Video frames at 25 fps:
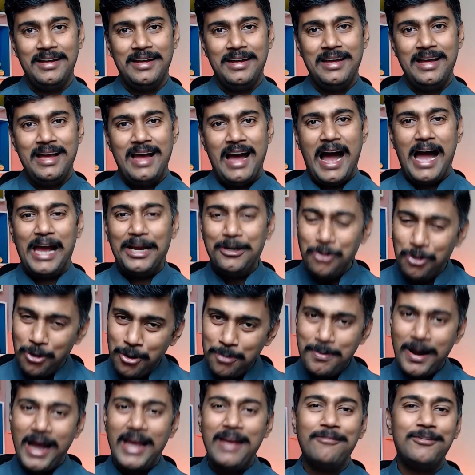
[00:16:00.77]
I
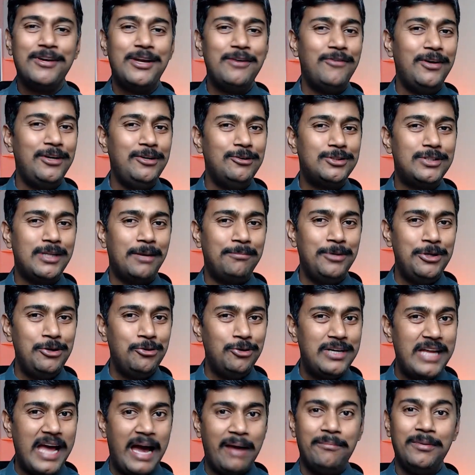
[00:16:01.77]
hope I have given you some
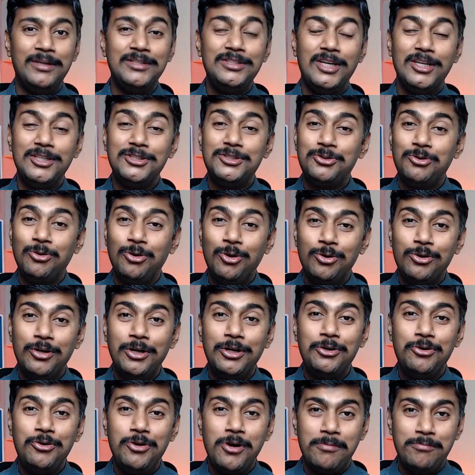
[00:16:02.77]
new dimensions to look
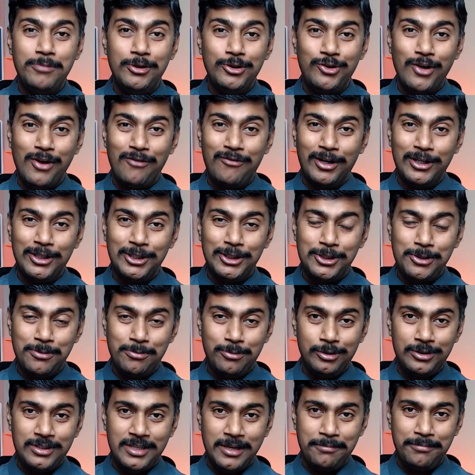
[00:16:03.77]
into your mutual fund
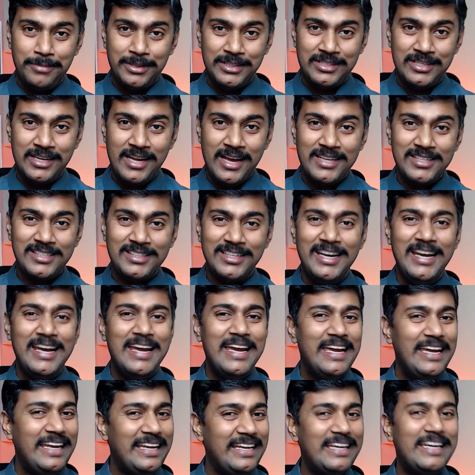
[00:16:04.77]
distribution business.
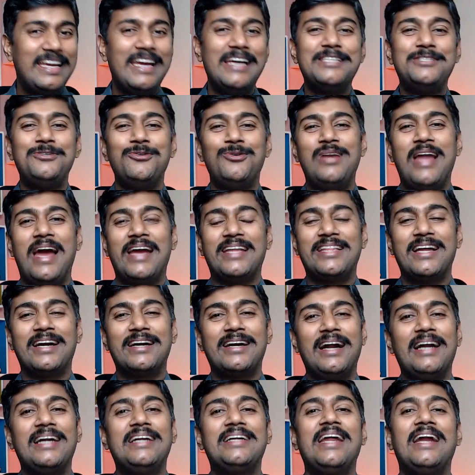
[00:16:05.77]
In case you like the
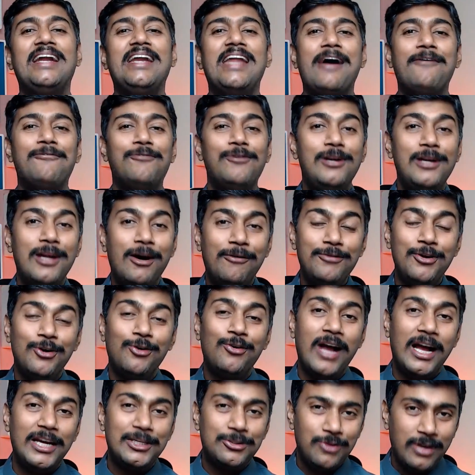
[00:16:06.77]
content, I would love you
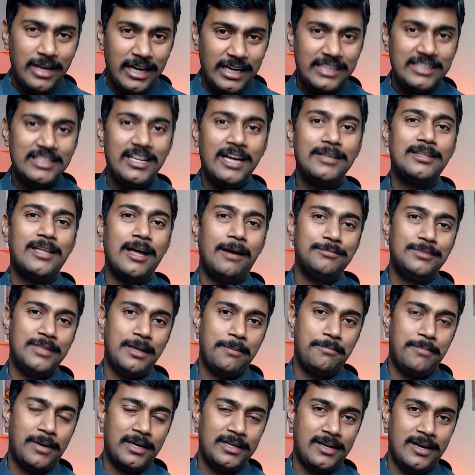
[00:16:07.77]
guys to hit that thumbs
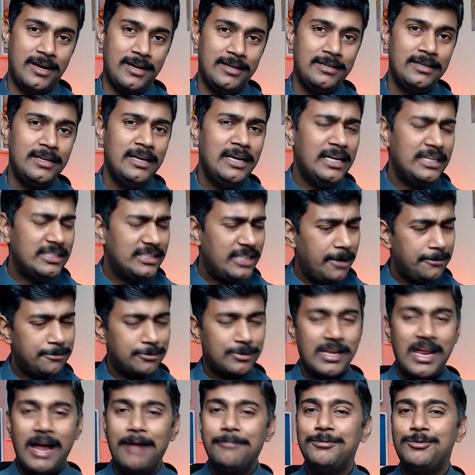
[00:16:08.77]
up button,
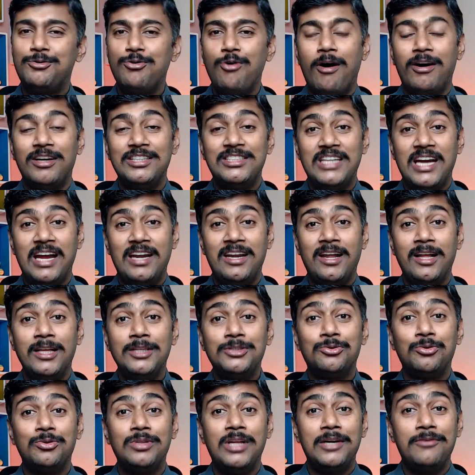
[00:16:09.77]
subscribe to our channel
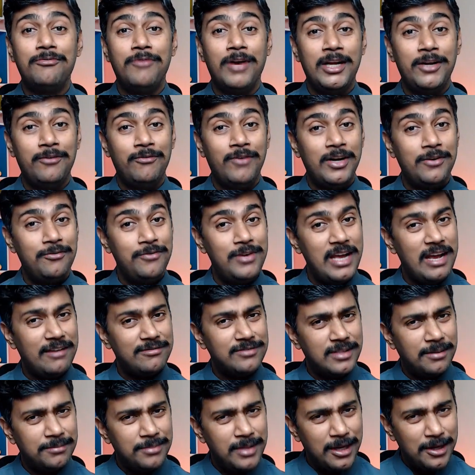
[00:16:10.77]
so that whenever we have
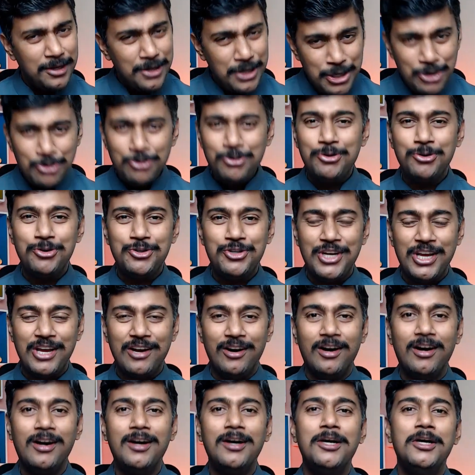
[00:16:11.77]
something new to
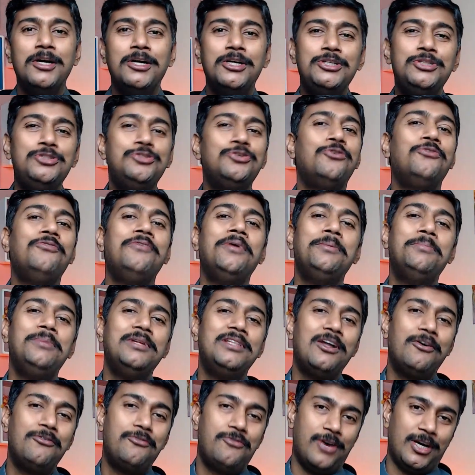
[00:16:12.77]
share, you will be
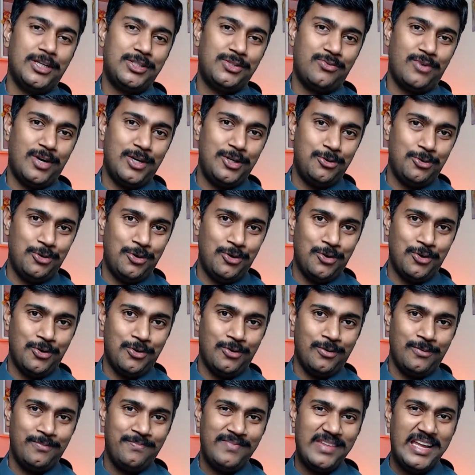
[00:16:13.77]
the first one to
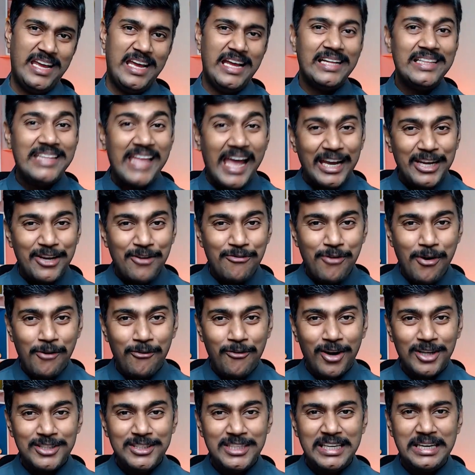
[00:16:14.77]
know. Thank you for
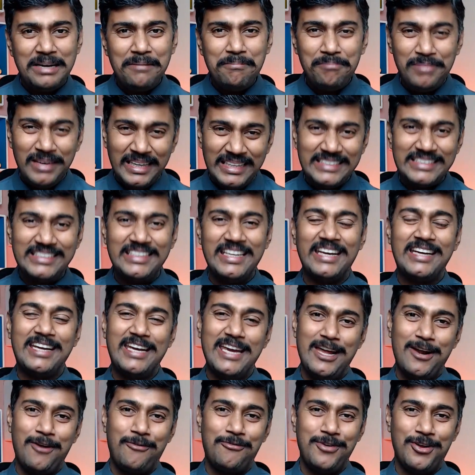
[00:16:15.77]
watching. Please take
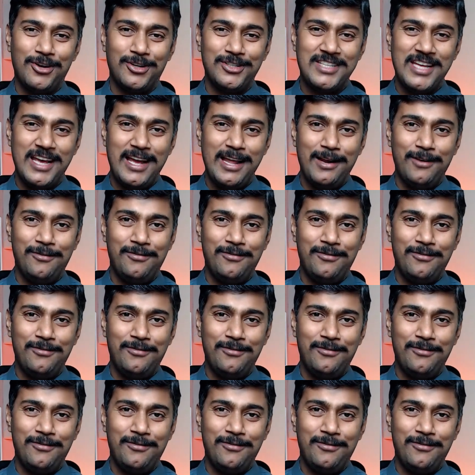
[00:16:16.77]
care of yourself.